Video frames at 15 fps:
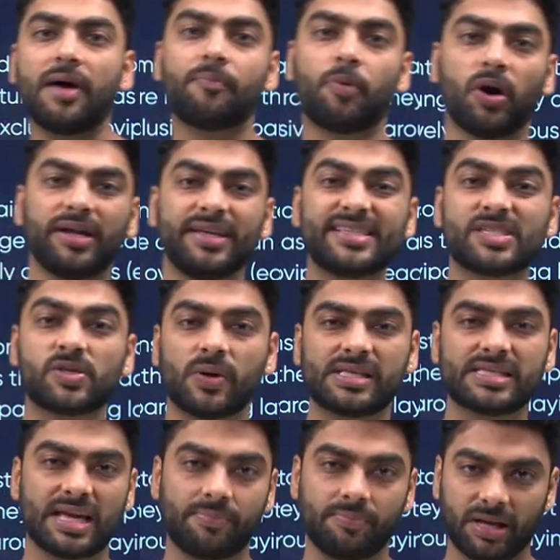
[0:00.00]
our body
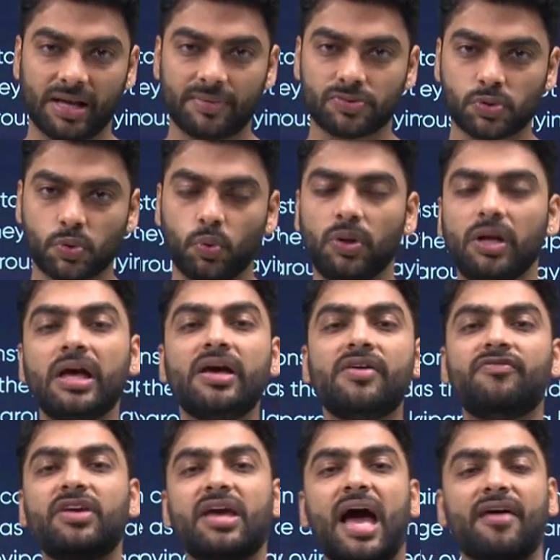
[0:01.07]
sweats and becomes cool.
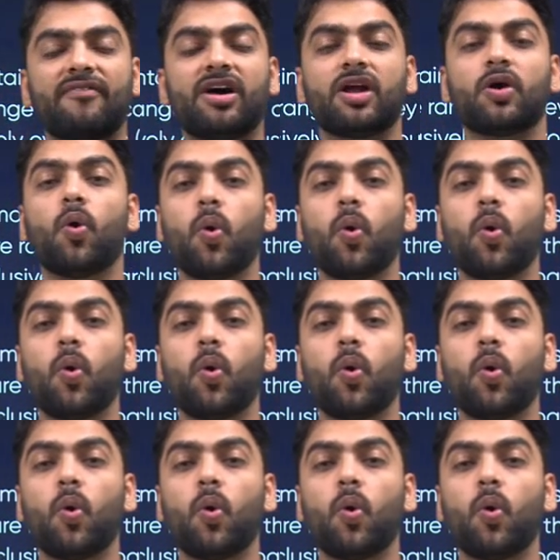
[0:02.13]
We have our